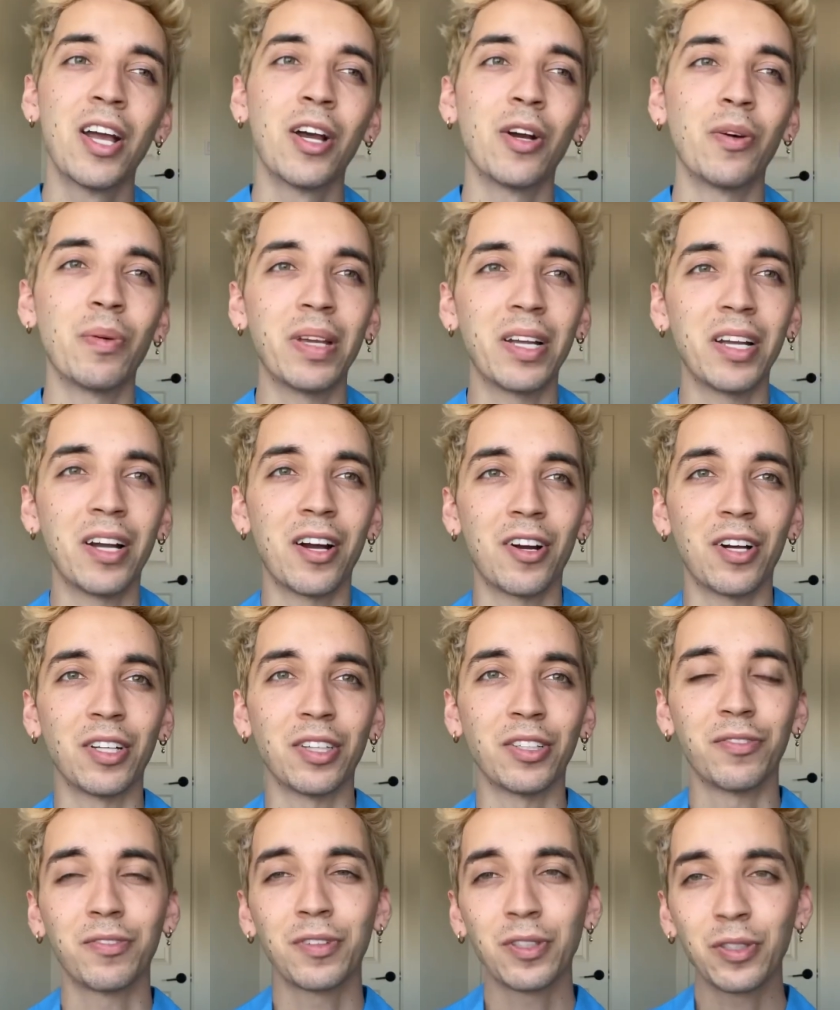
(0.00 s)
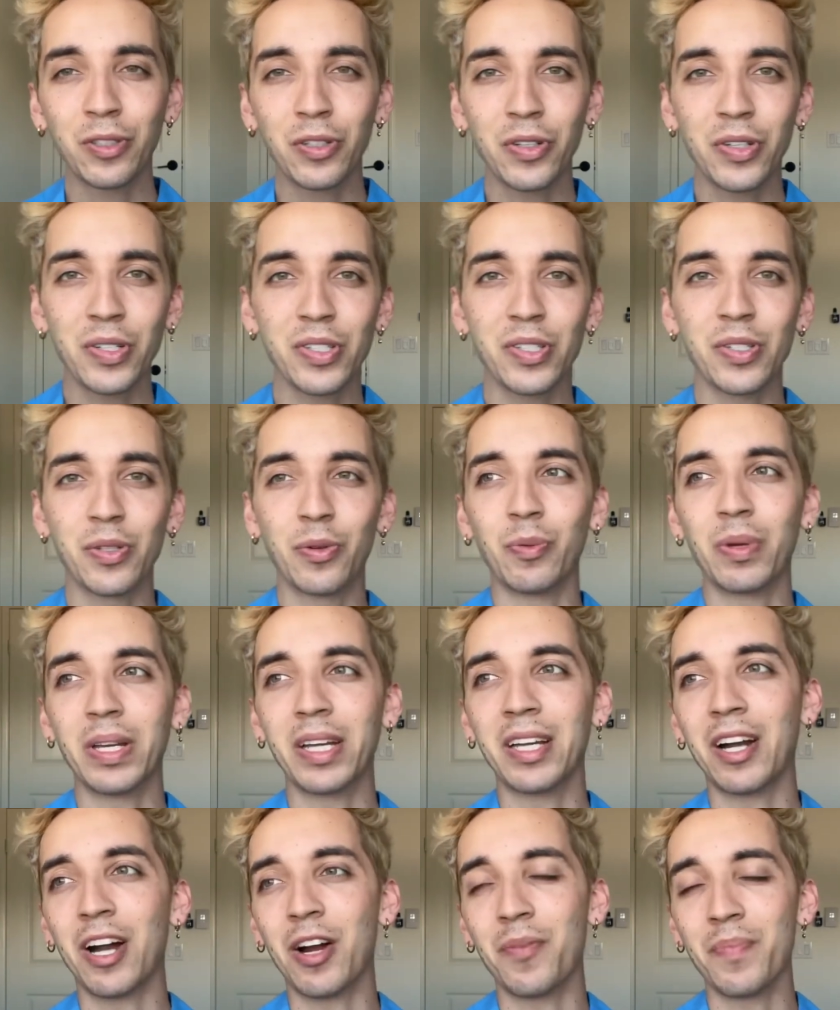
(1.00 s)
we are on the floors,
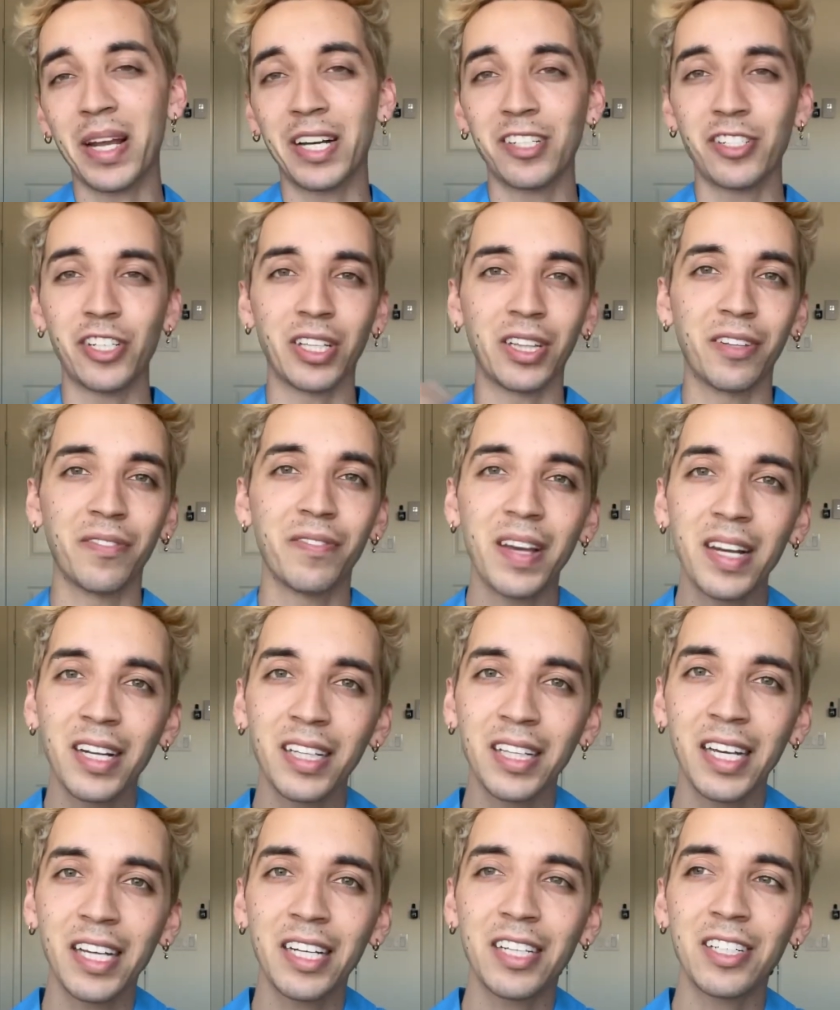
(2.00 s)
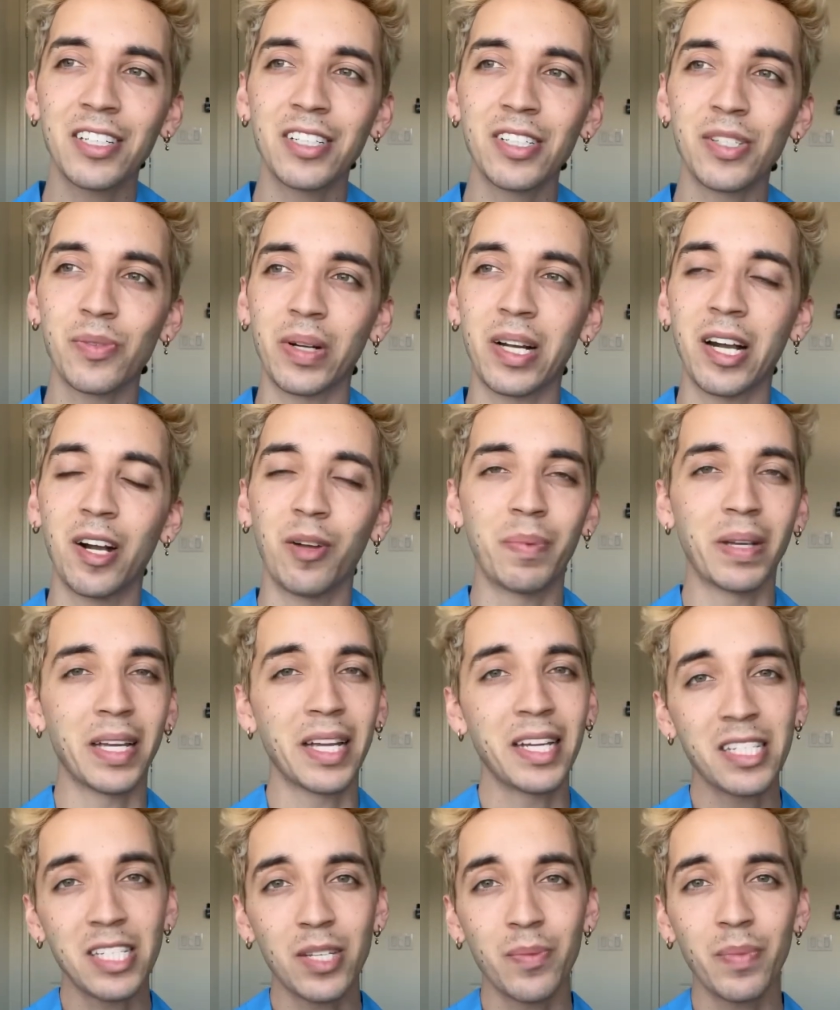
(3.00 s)
we are managing the ventilators, we're helping
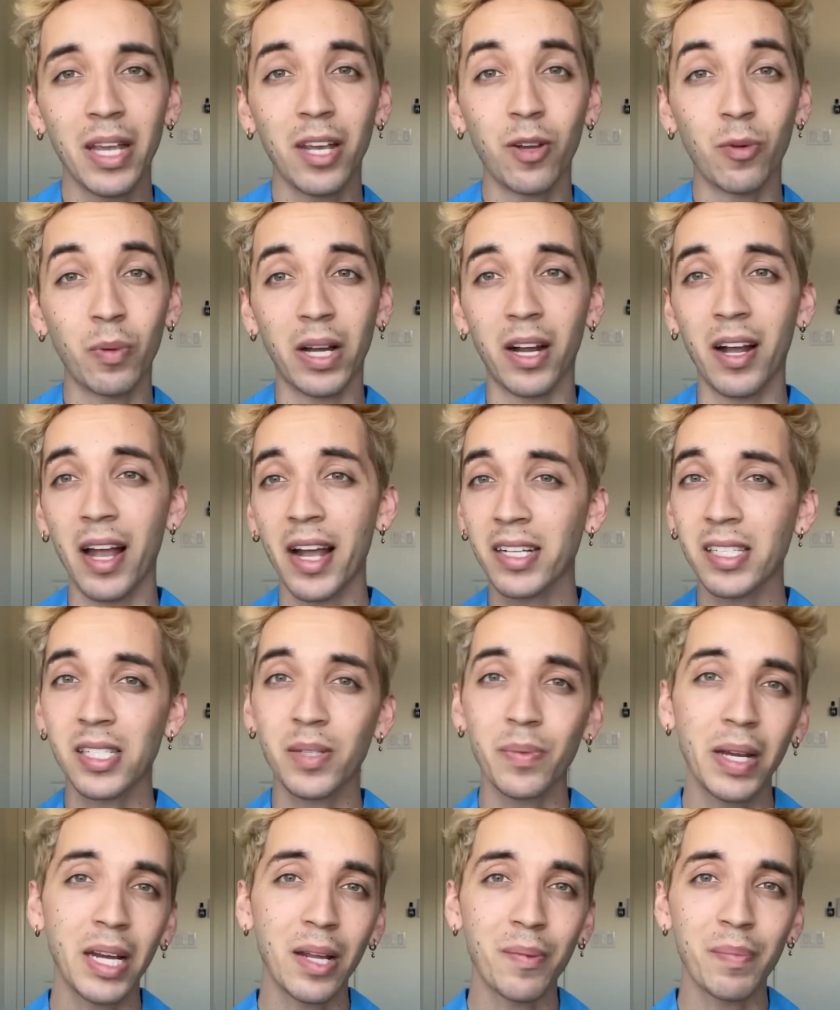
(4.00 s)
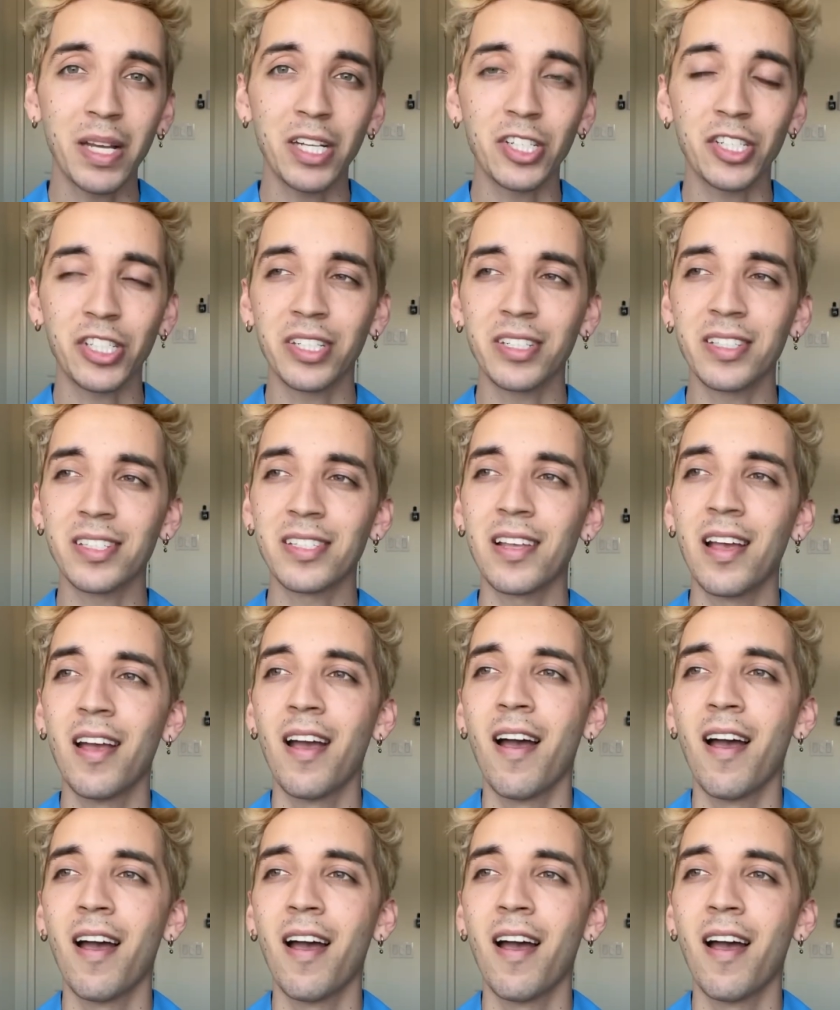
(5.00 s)
intubate, we are extubating patients.